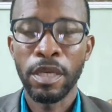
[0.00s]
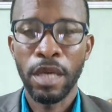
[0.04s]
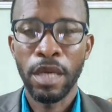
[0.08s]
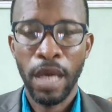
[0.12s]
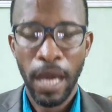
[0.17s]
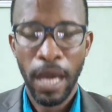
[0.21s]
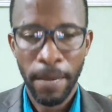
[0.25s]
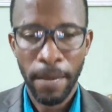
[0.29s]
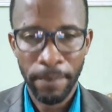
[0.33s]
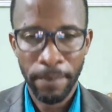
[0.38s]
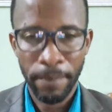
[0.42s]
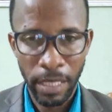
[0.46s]

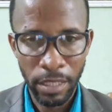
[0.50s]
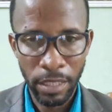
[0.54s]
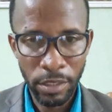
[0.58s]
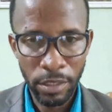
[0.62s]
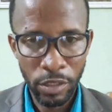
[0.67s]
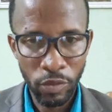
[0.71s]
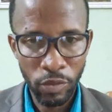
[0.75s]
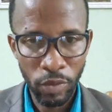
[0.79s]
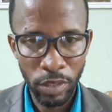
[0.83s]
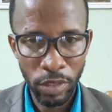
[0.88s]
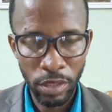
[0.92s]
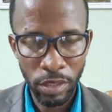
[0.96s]
I'm getting
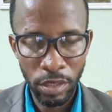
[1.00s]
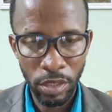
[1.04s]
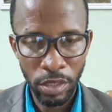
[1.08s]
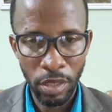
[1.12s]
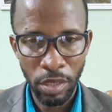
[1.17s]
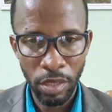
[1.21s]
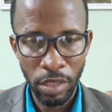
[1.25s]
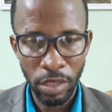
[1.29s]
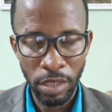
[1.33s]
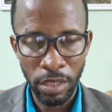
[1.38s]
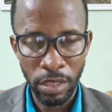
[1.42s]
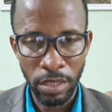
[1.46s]
to what the
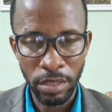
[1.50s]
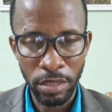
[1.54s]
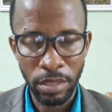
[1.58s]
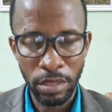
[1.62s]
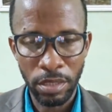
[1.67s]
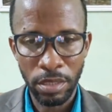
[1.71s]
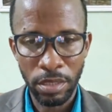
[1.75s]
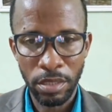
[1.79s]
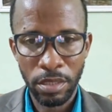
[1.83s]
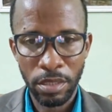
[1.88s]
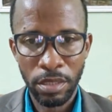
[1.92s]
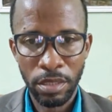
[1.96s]
law
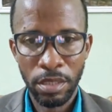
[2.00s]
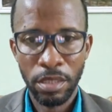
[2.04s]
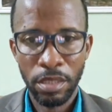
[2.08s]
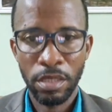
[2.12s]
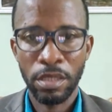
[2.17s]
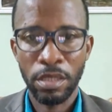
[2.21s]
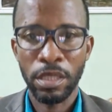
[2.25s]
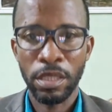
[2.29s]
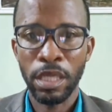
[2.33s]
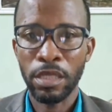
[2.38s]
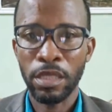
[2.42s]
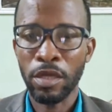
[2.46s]
is
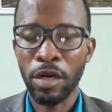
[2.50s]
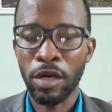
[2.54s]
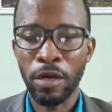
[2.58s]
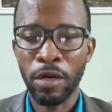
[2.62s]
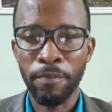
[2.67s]
that our